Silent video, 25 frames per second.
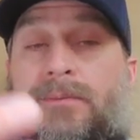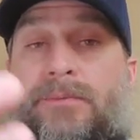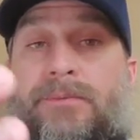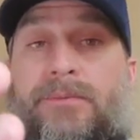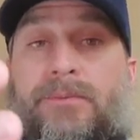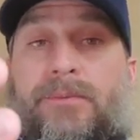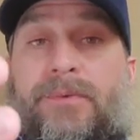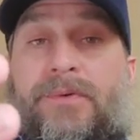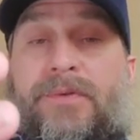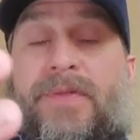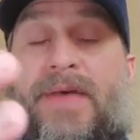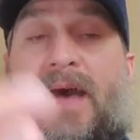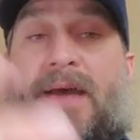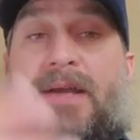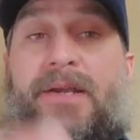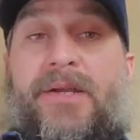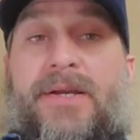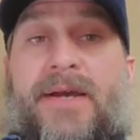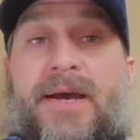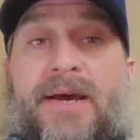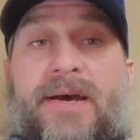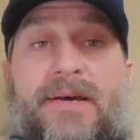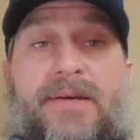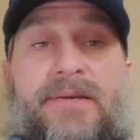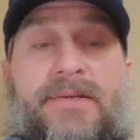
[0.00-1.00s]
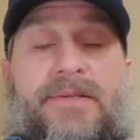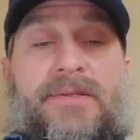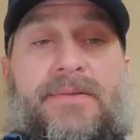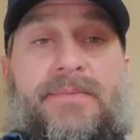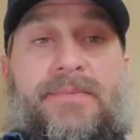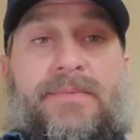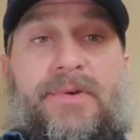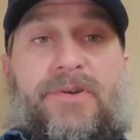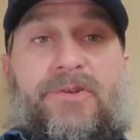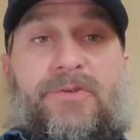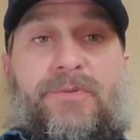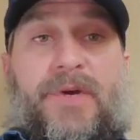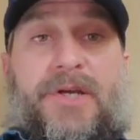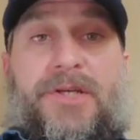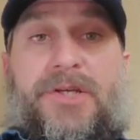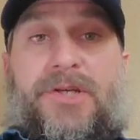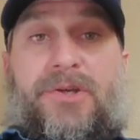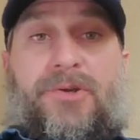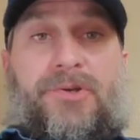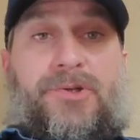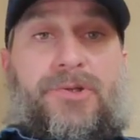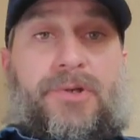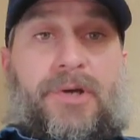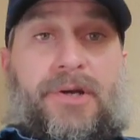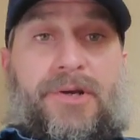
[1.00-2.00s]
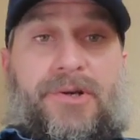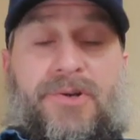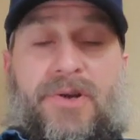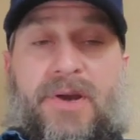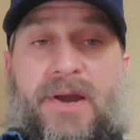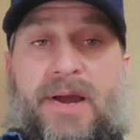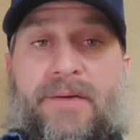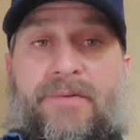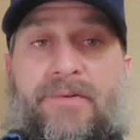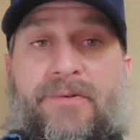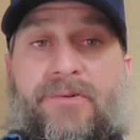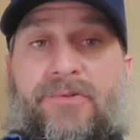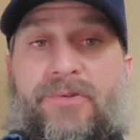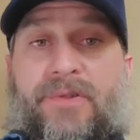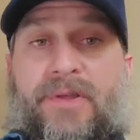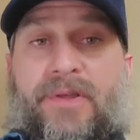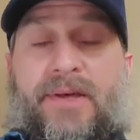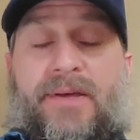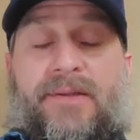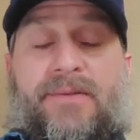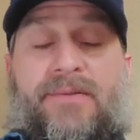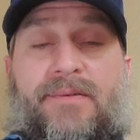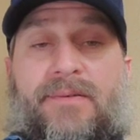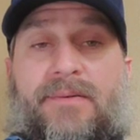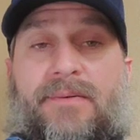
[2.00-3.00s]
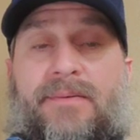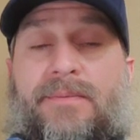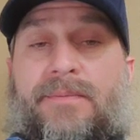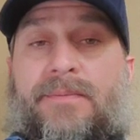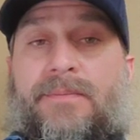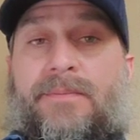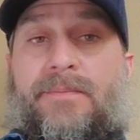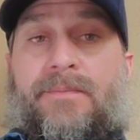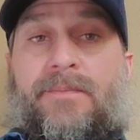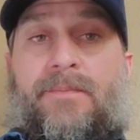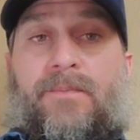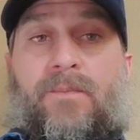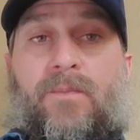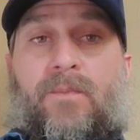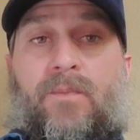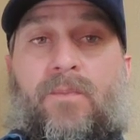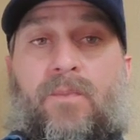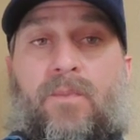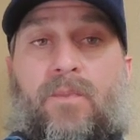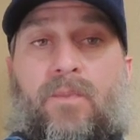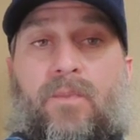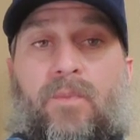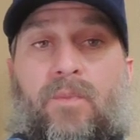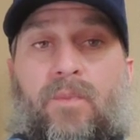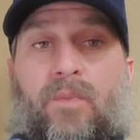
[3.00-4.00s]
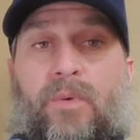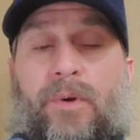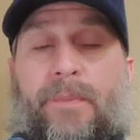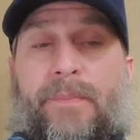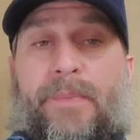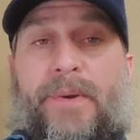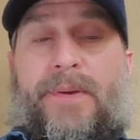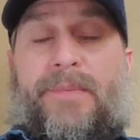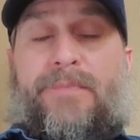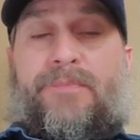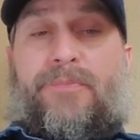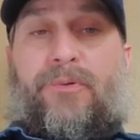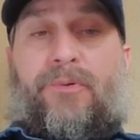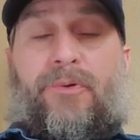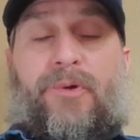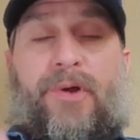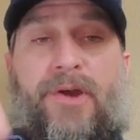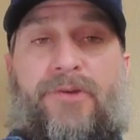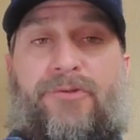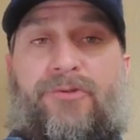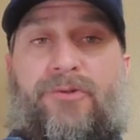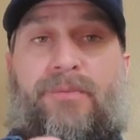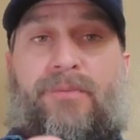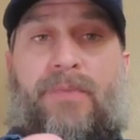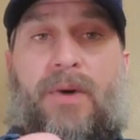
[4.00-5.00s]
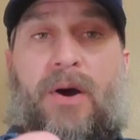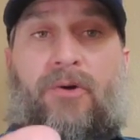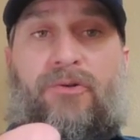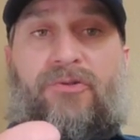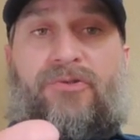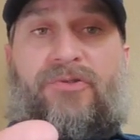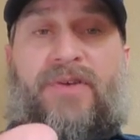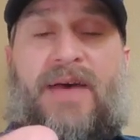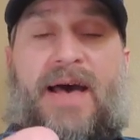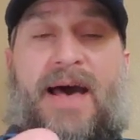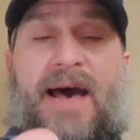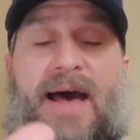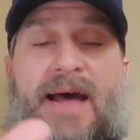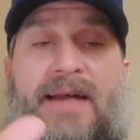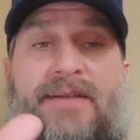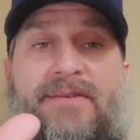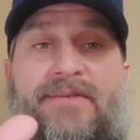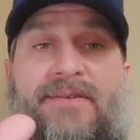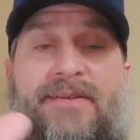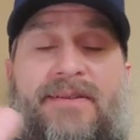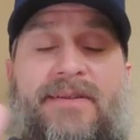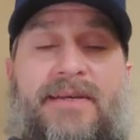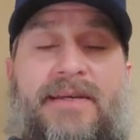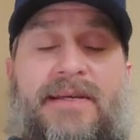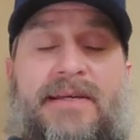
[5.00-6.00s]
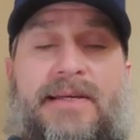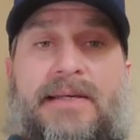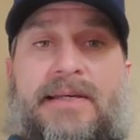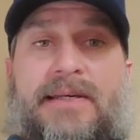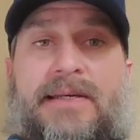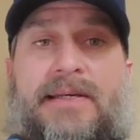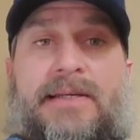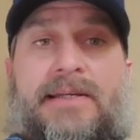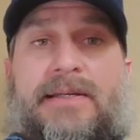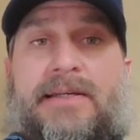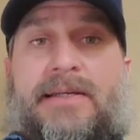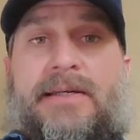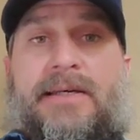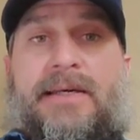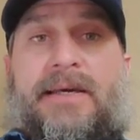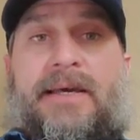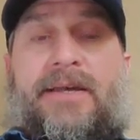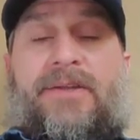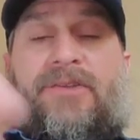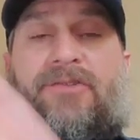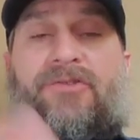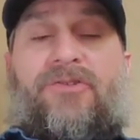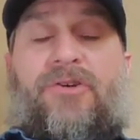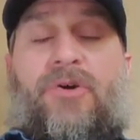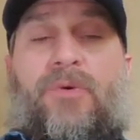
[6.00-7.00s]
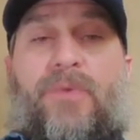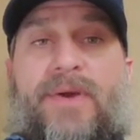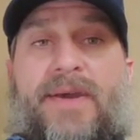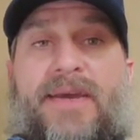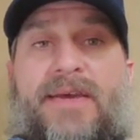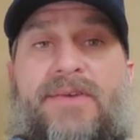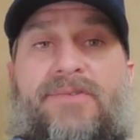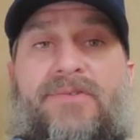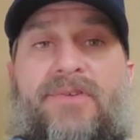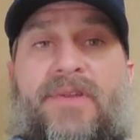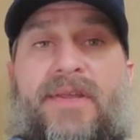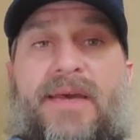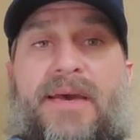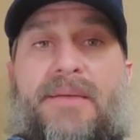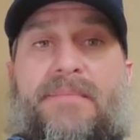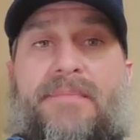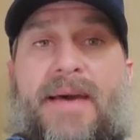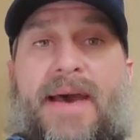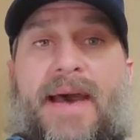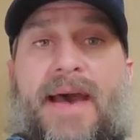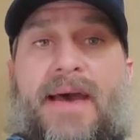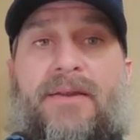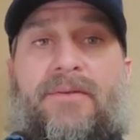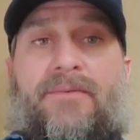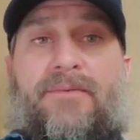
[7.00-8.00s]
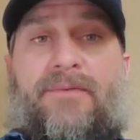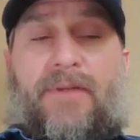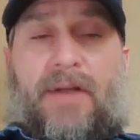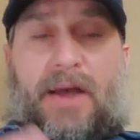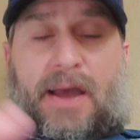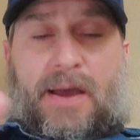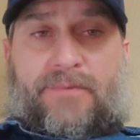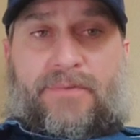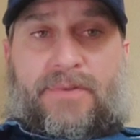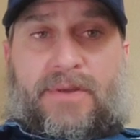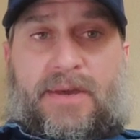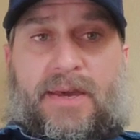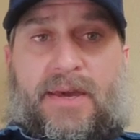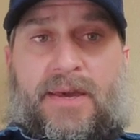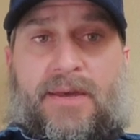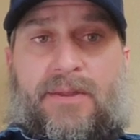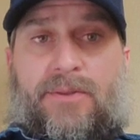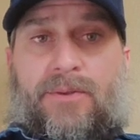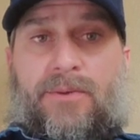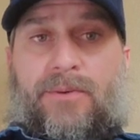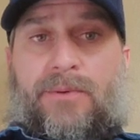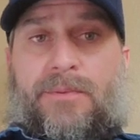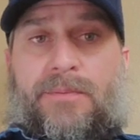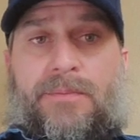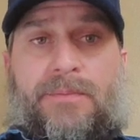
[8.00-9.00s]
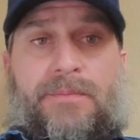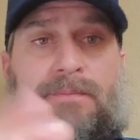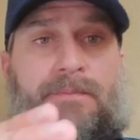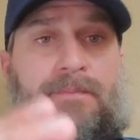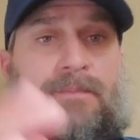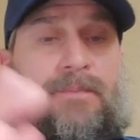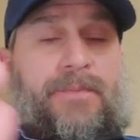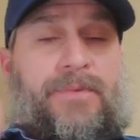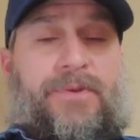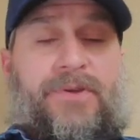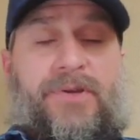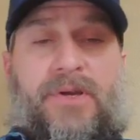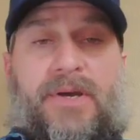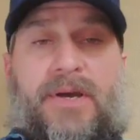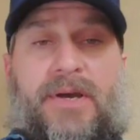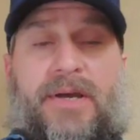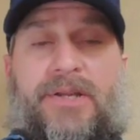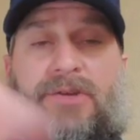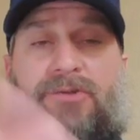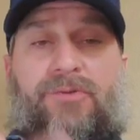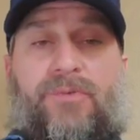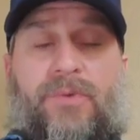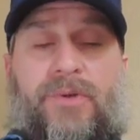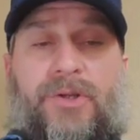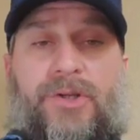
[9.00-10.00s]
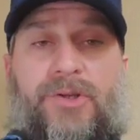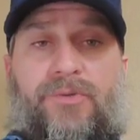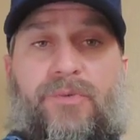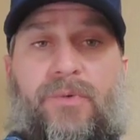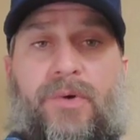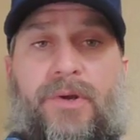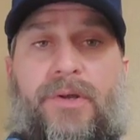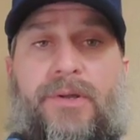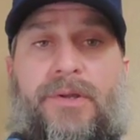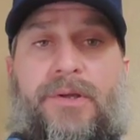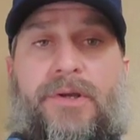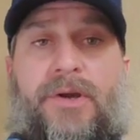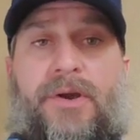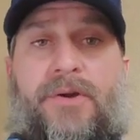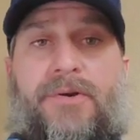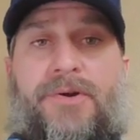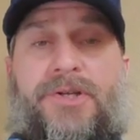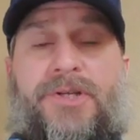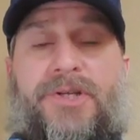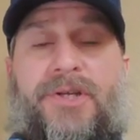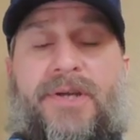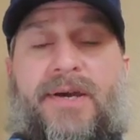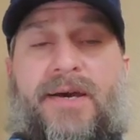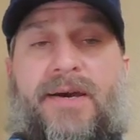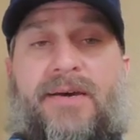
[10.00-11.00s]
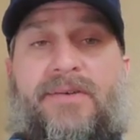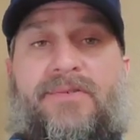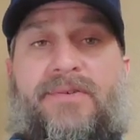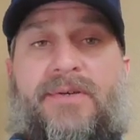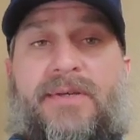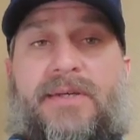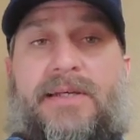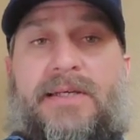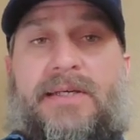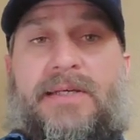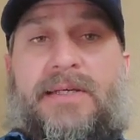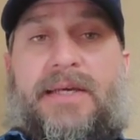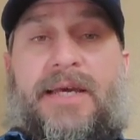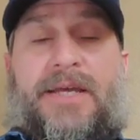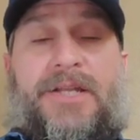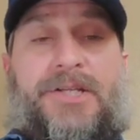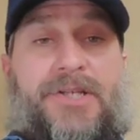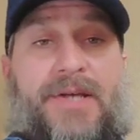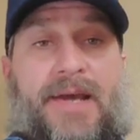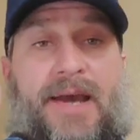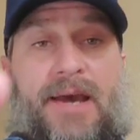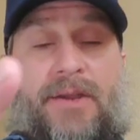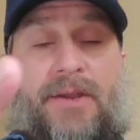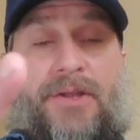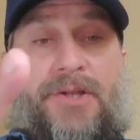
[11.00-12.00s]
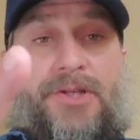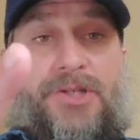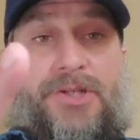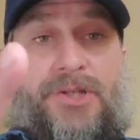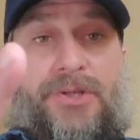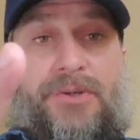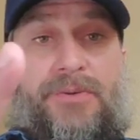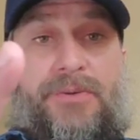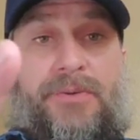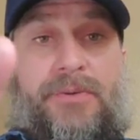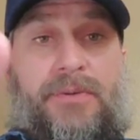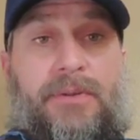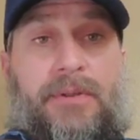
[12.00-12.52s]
With that, guys, especially you truck drivers that were being pressed from all sides, and it's so easy to get mad and fly off the handle. Yeah, I just want to encourage you guys and challenge you.